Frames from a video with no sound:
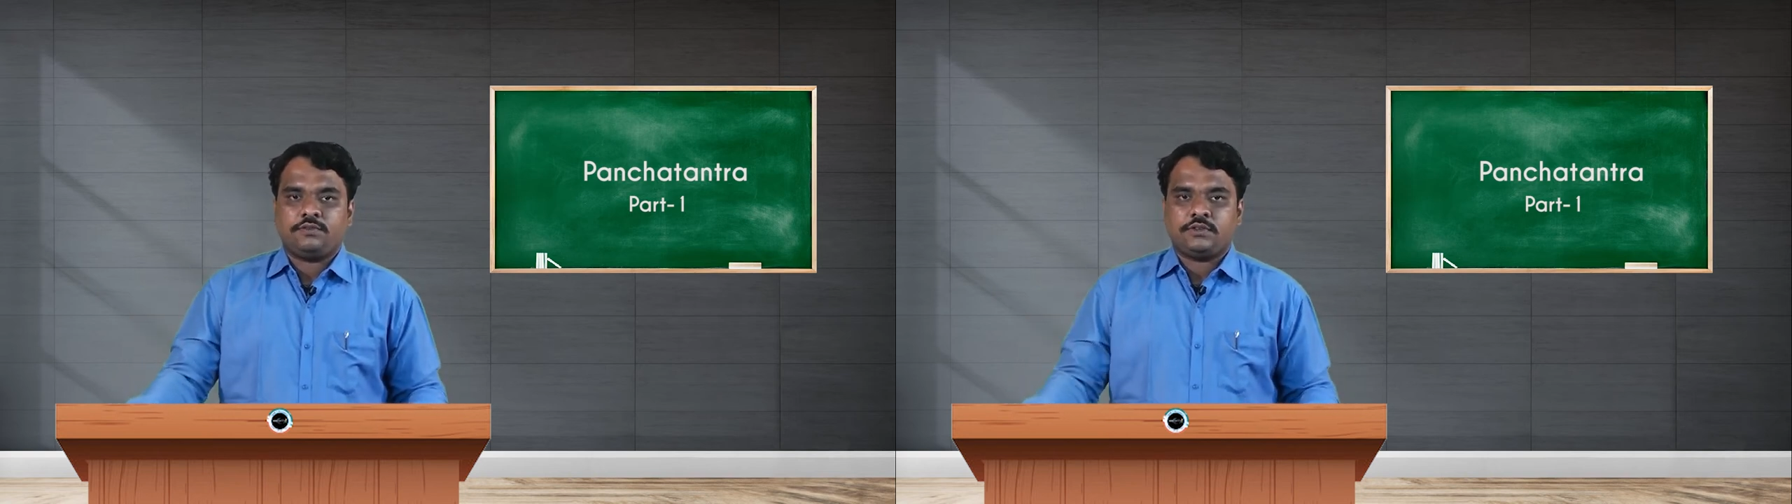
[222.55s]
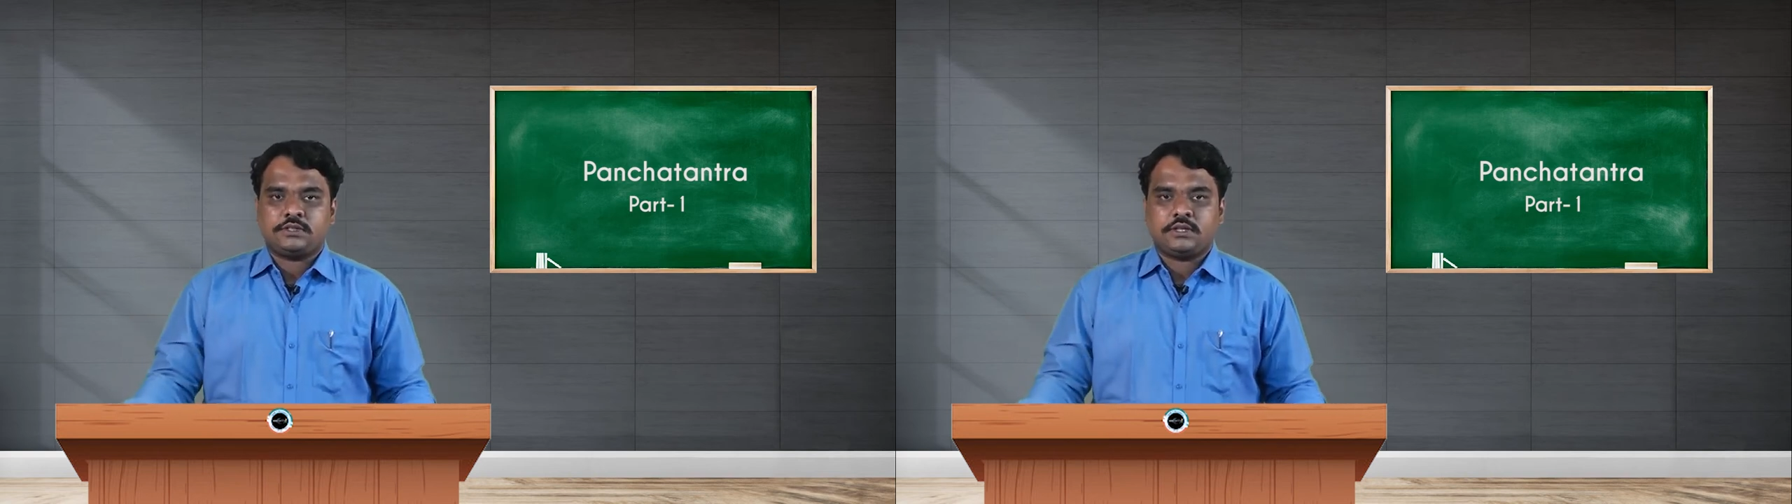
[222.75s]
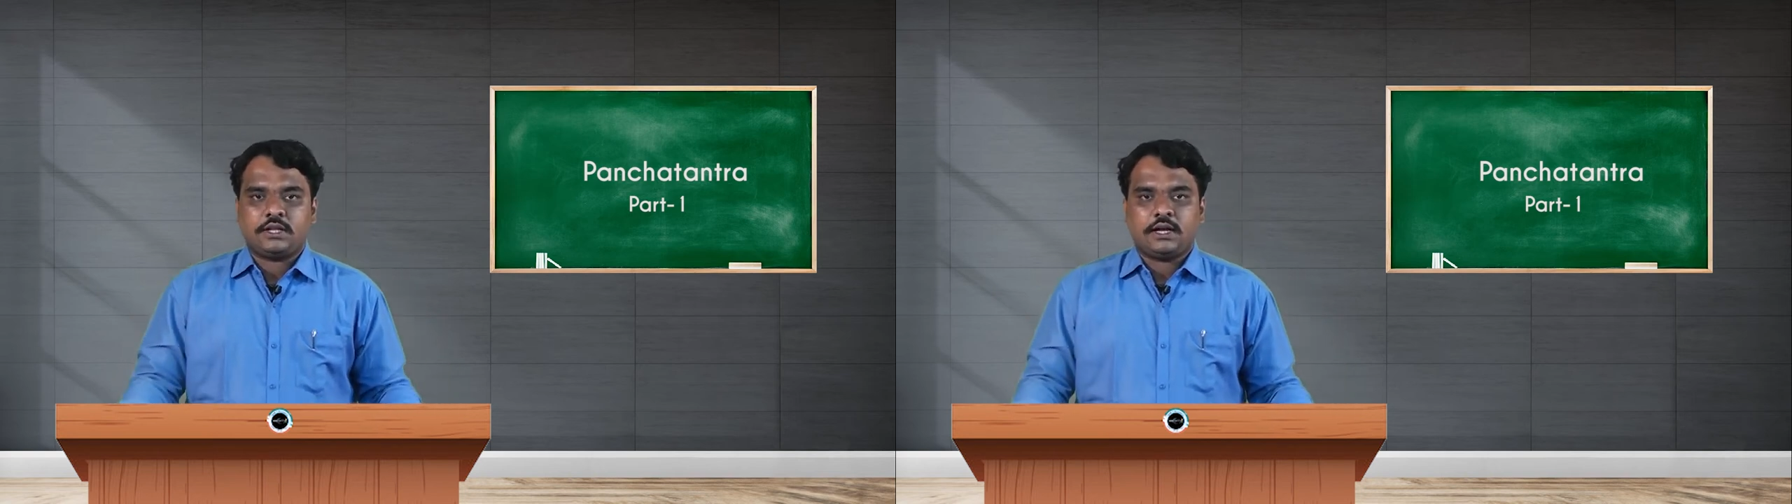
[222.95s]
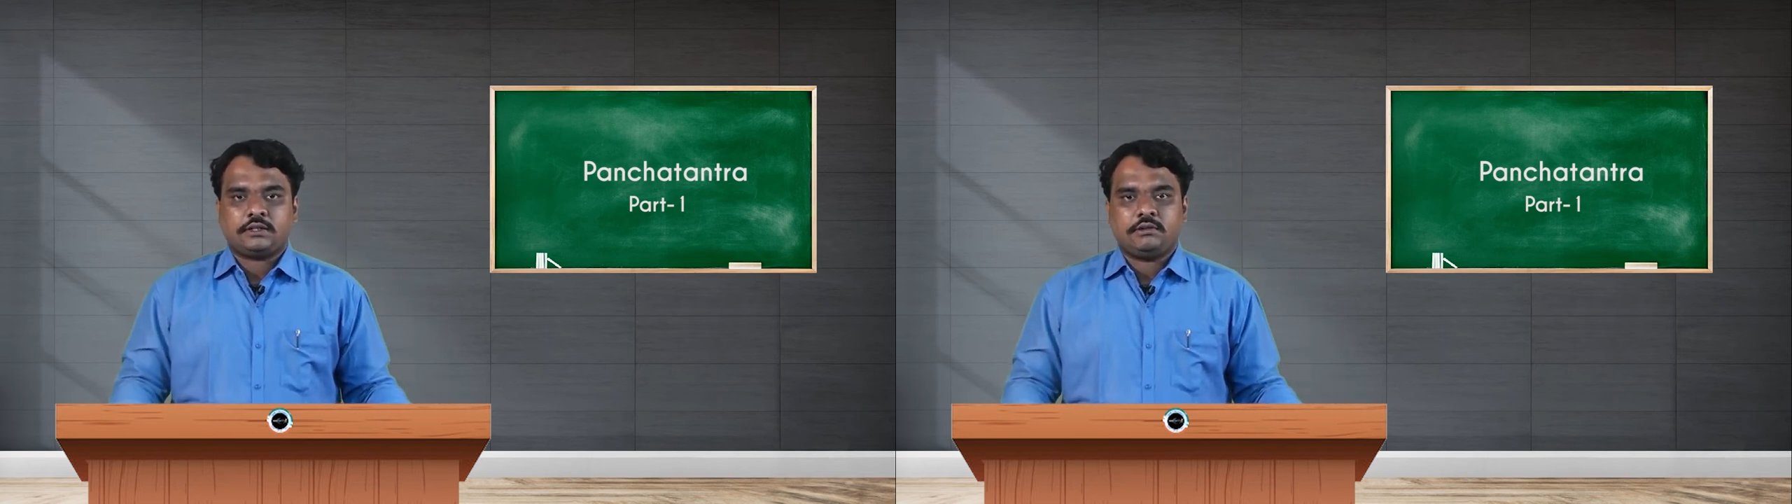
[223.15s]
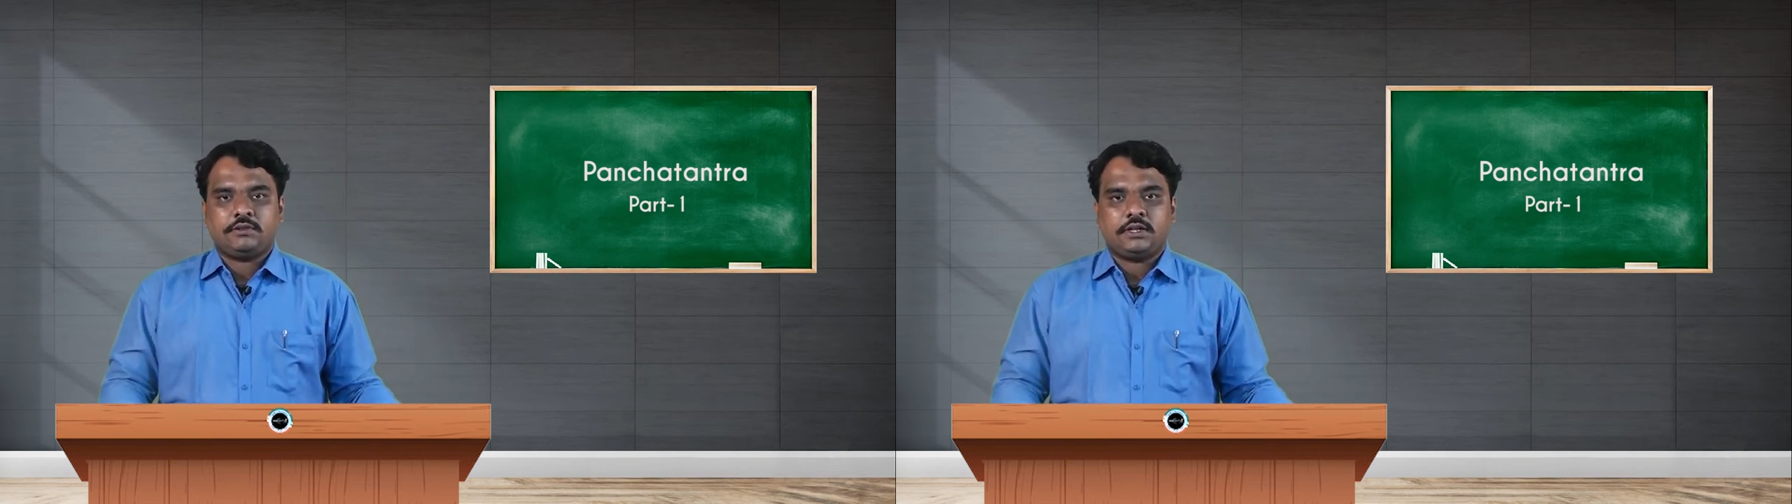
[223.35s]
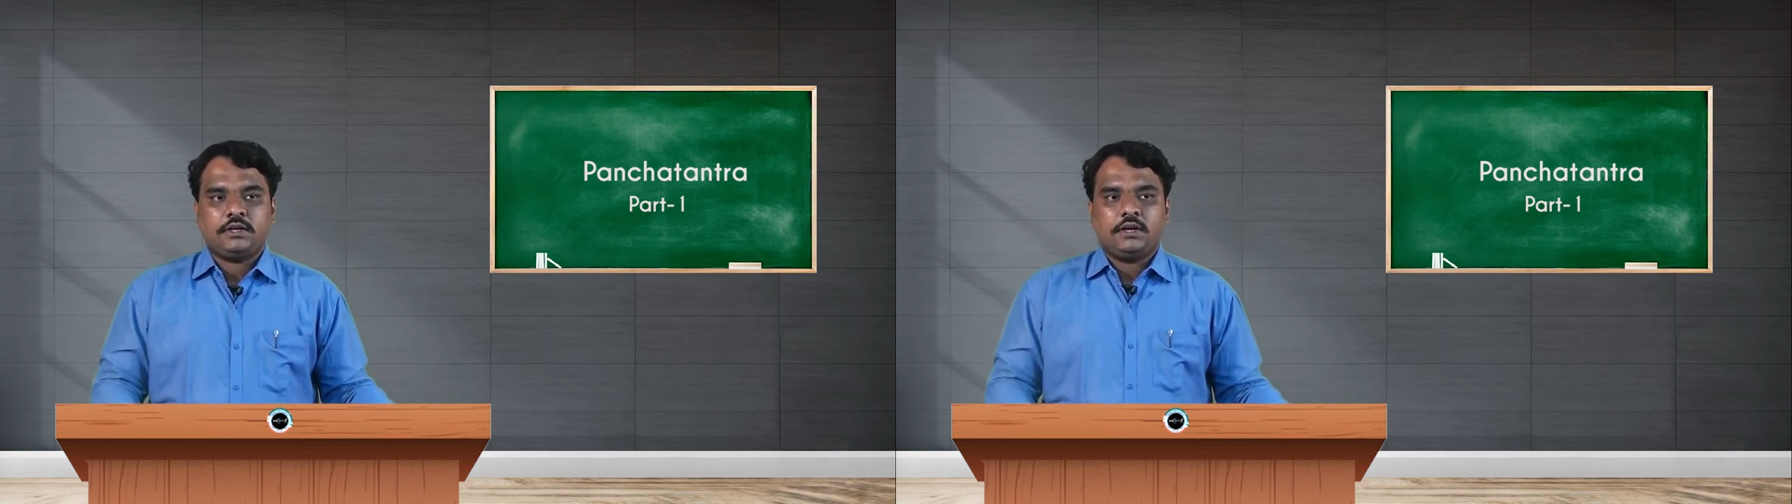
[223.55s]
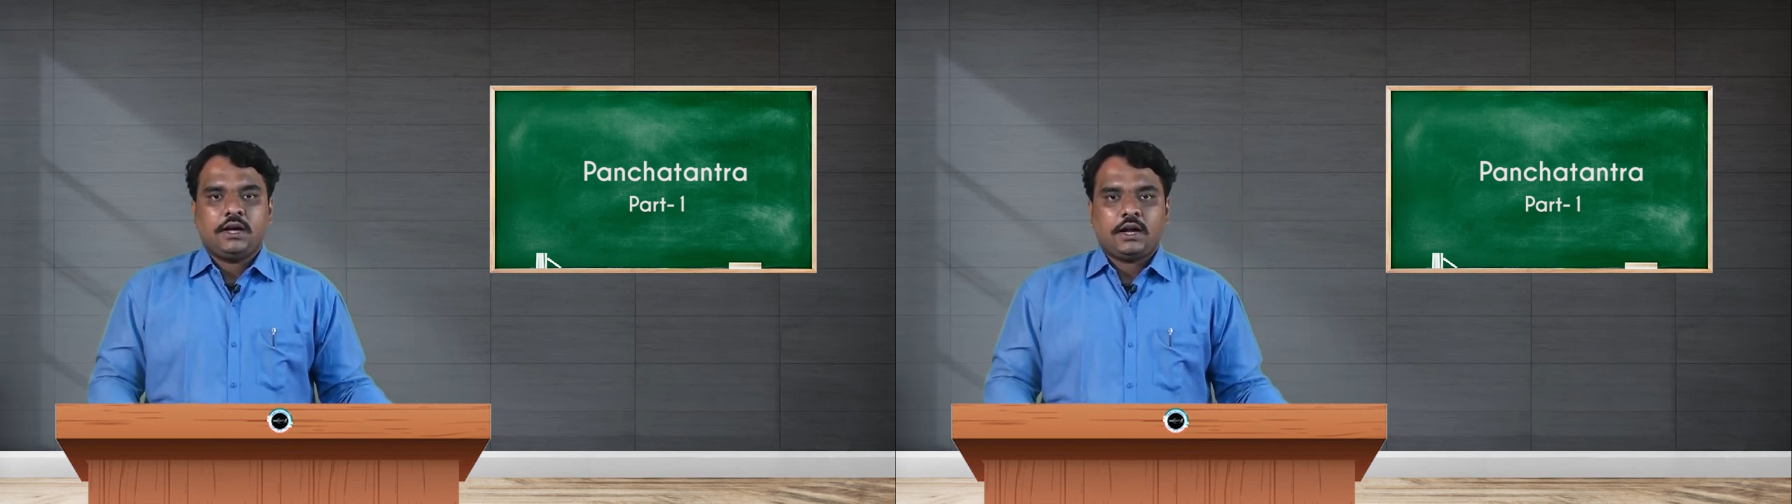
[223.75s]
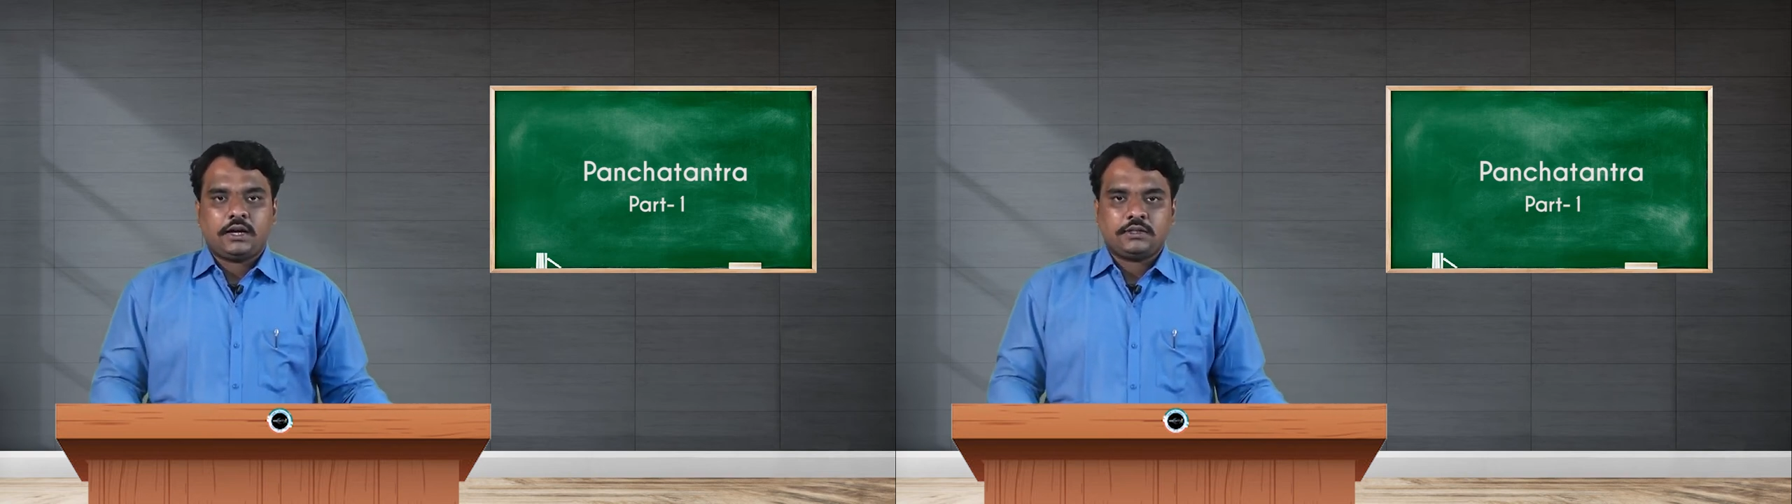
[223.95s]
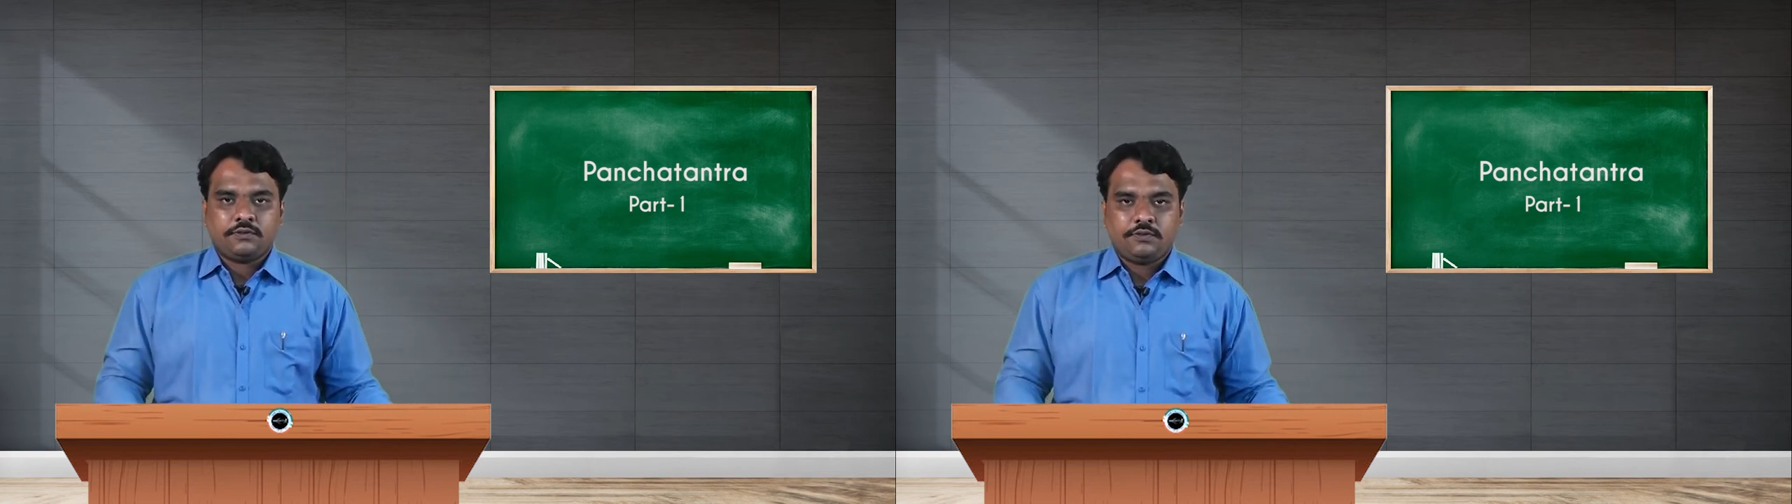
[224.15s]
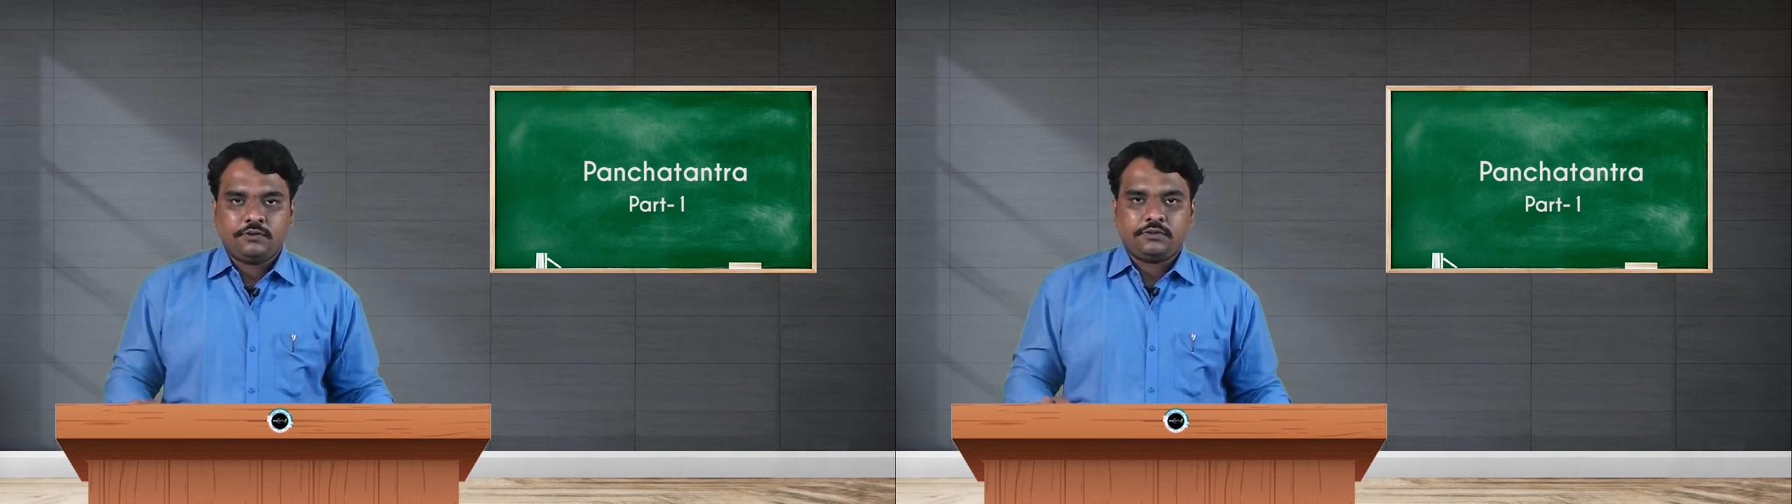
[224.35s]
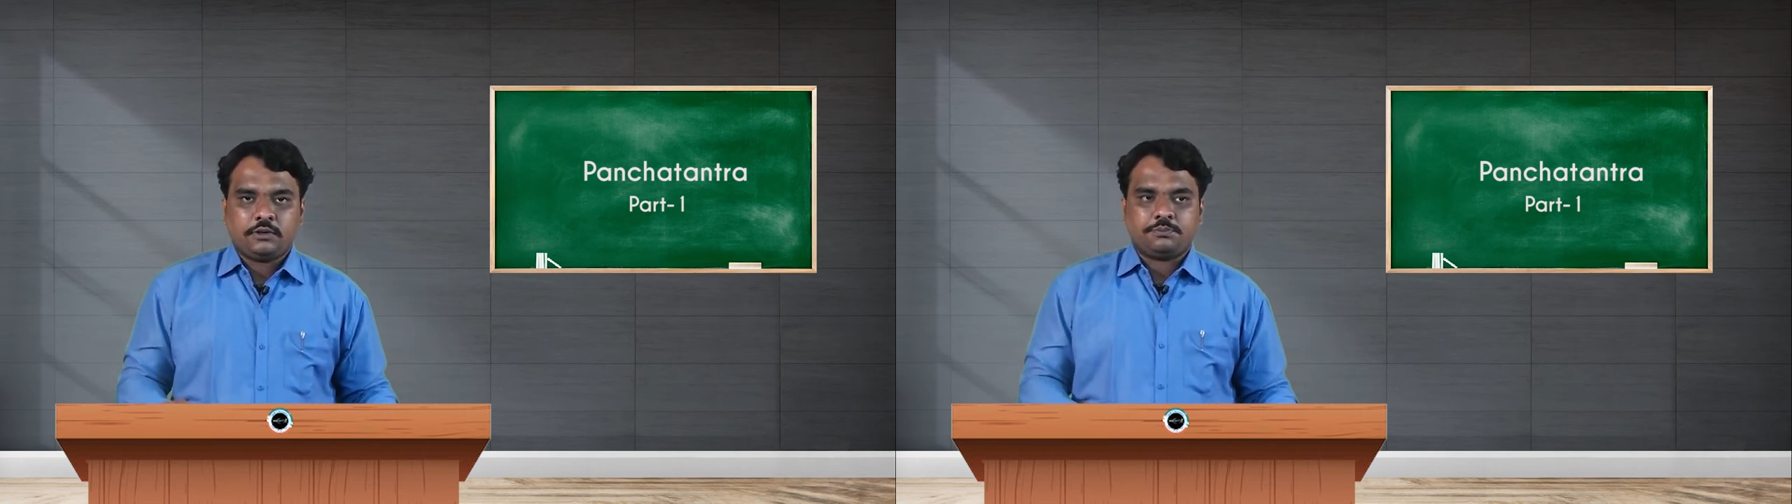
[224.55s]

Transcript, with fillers: of physical activity and the fifth